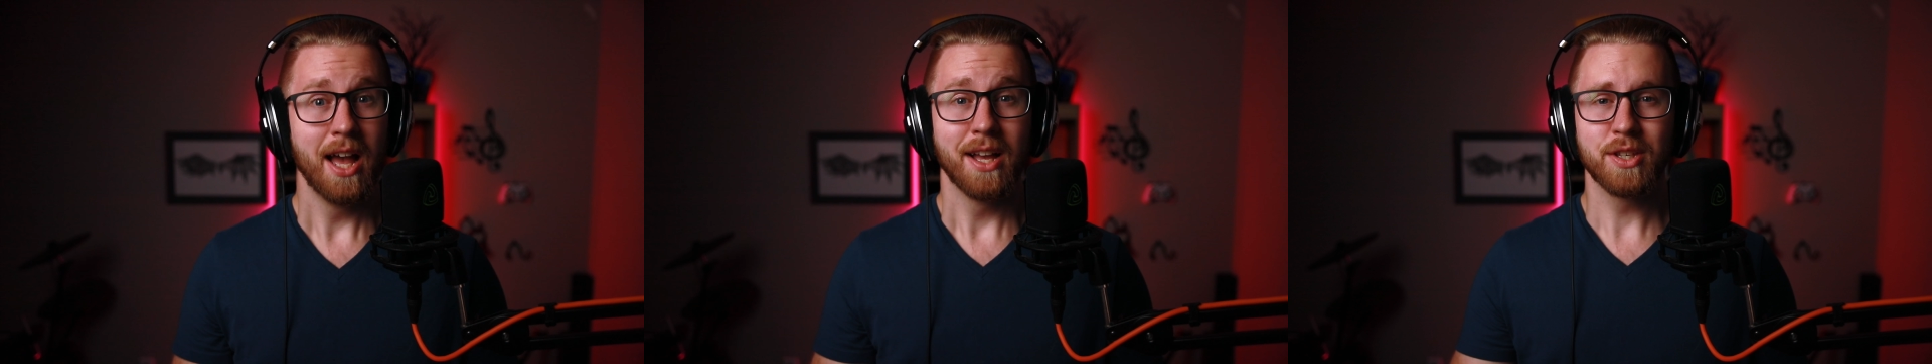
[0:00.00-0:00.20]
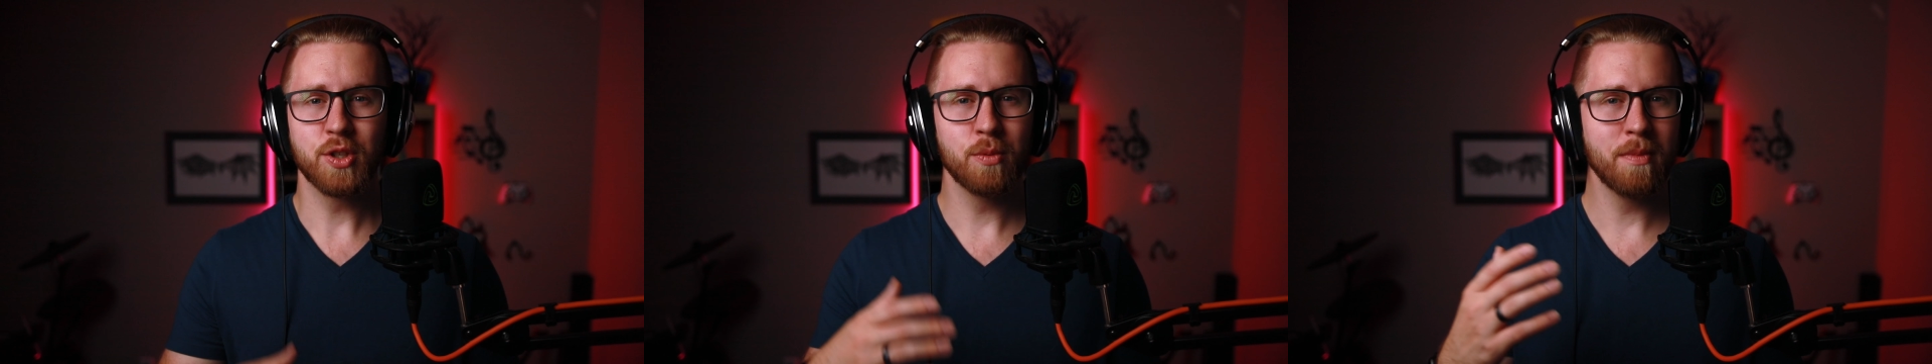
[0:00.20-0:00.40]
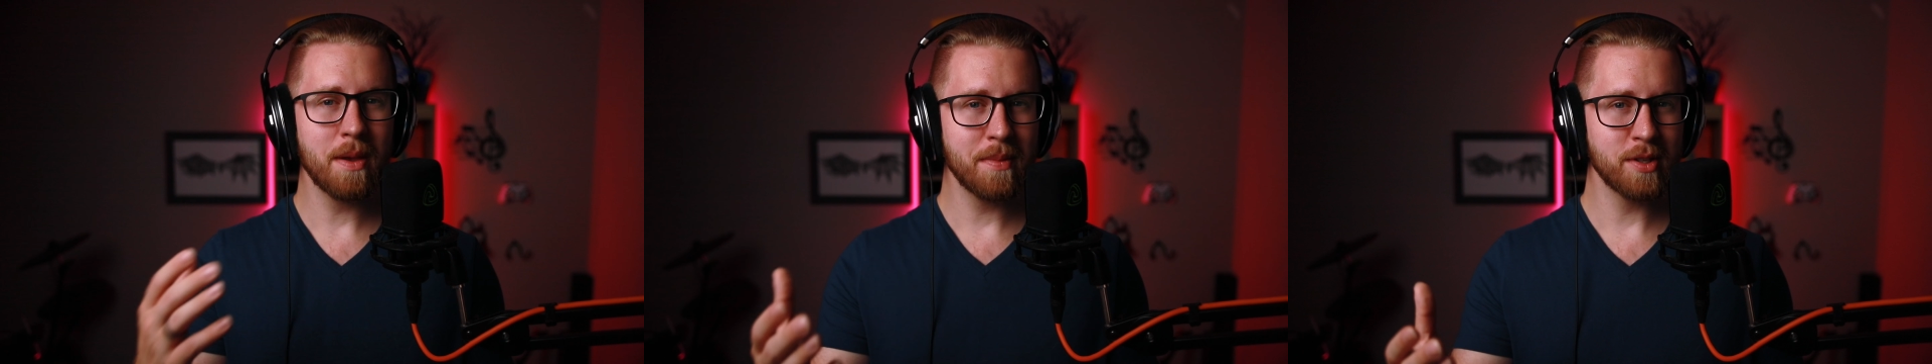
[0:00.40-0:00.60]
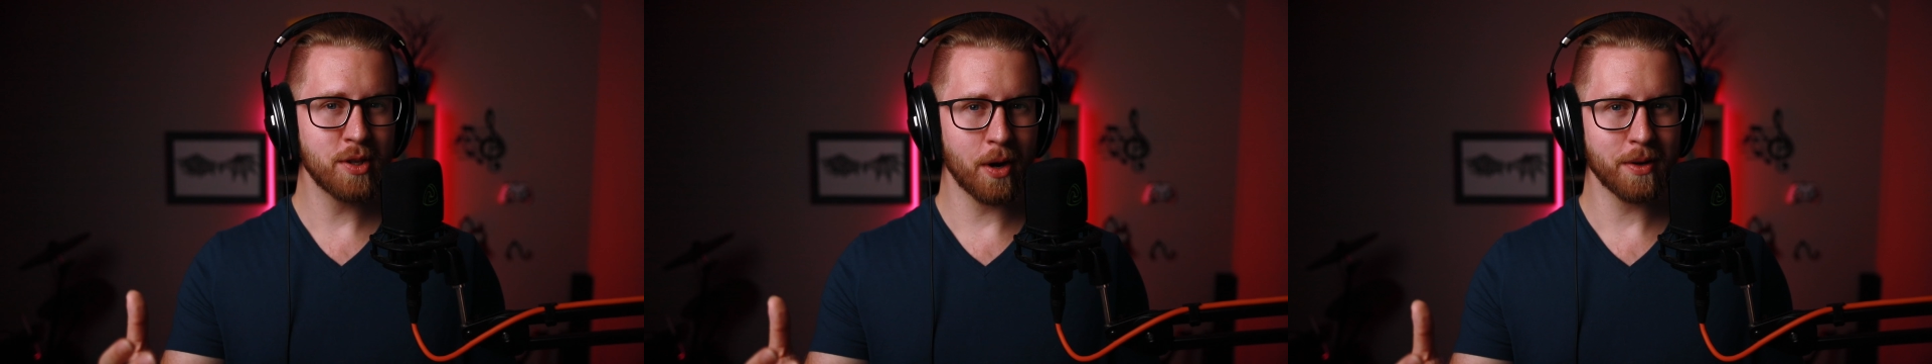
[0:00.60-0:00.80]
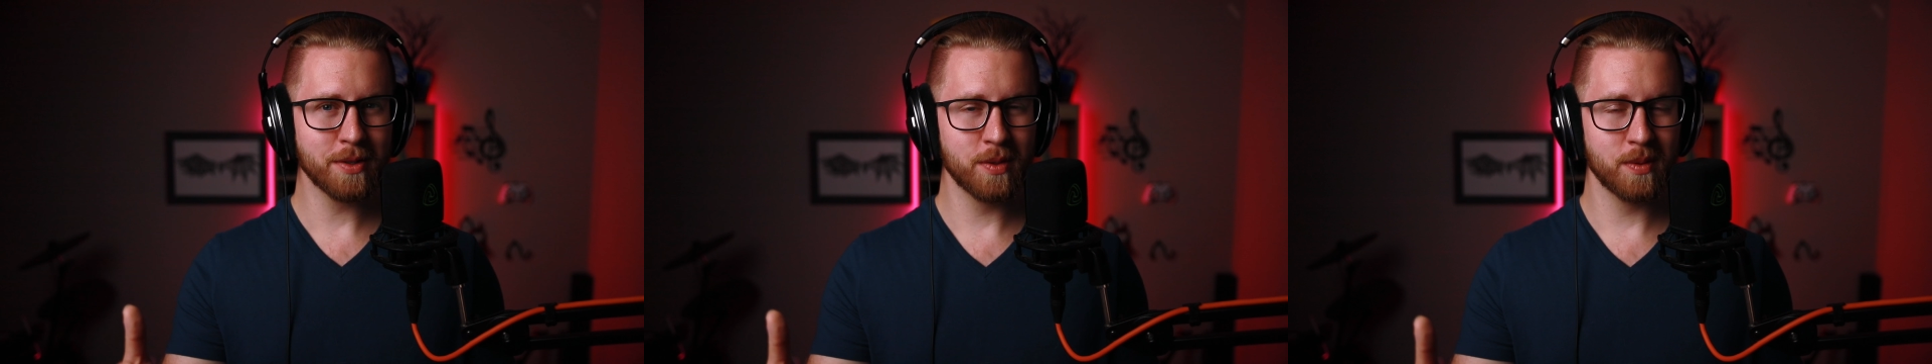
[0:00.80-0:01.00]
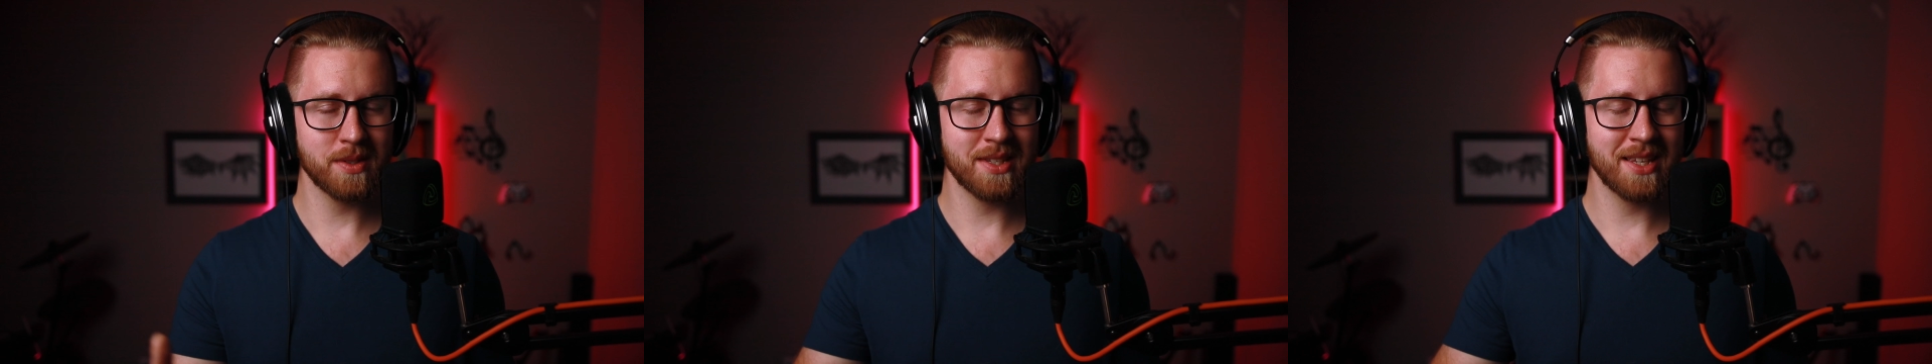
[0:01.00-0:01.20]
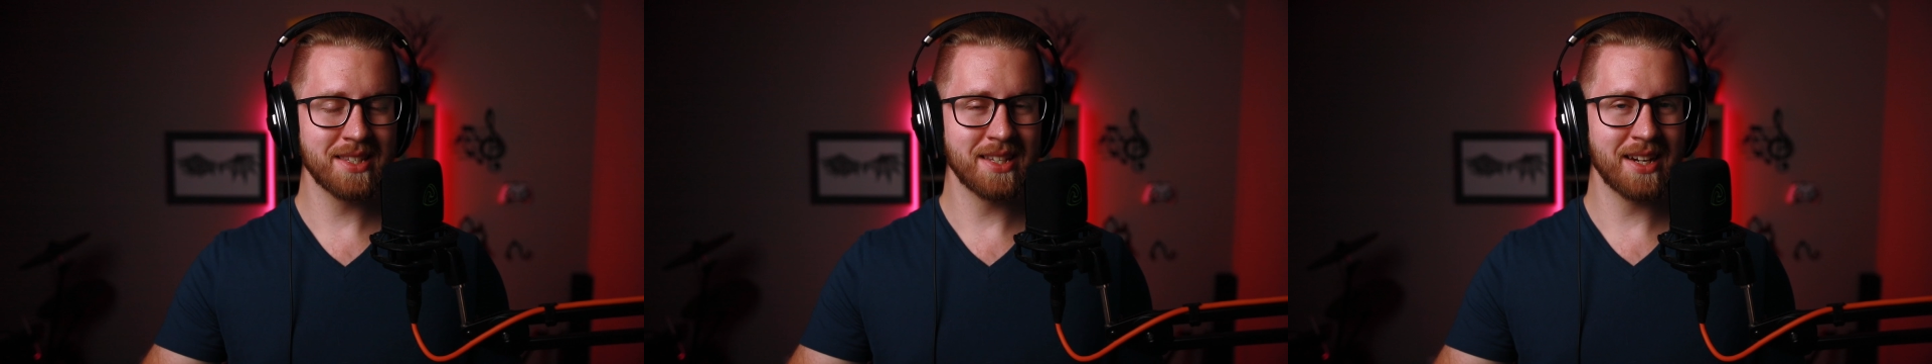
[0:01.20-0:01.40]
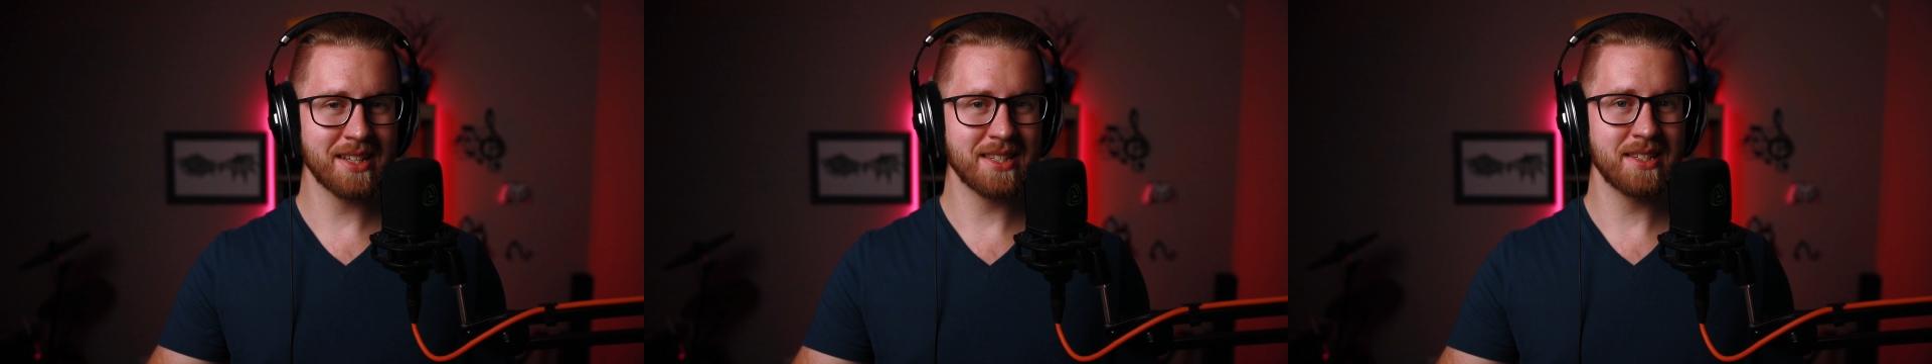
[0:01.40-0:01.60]
So maybe Dark Souls
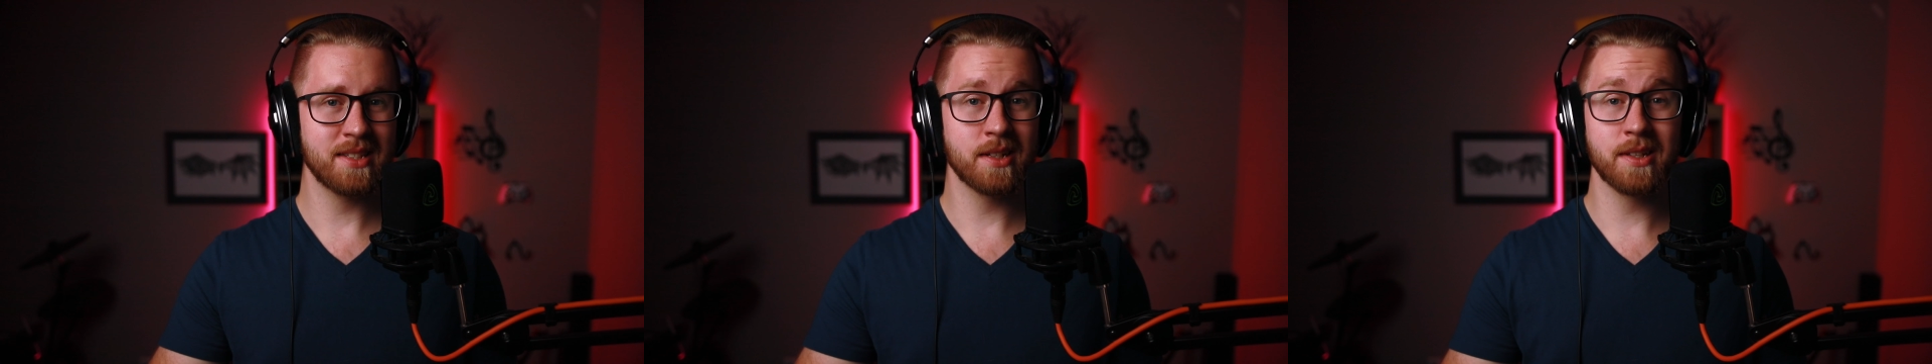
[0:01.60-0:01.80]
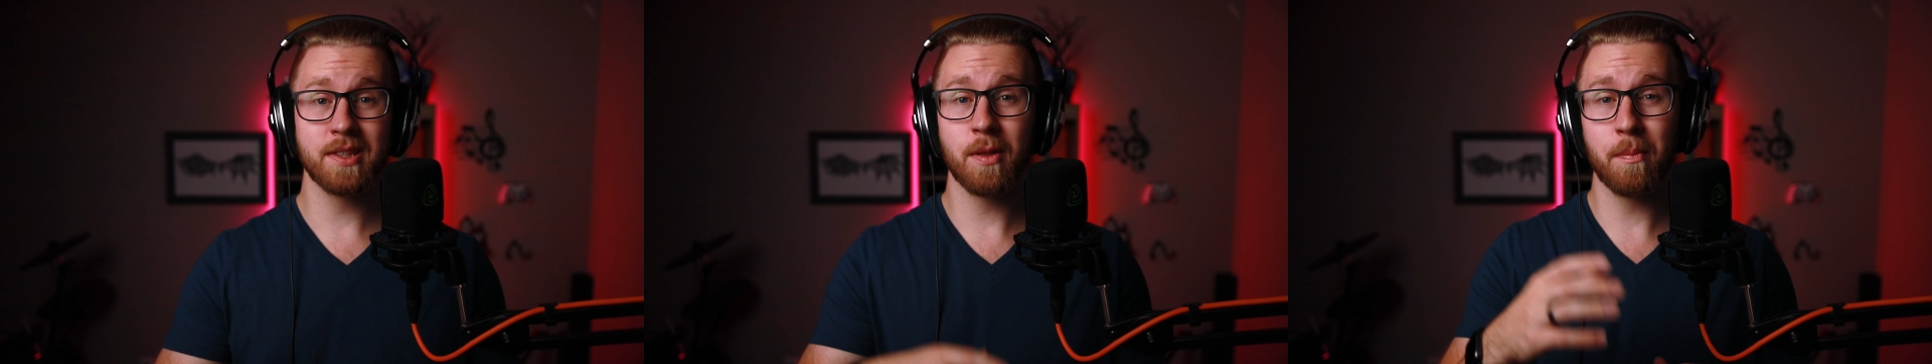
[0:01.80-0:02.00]
isn't necessarily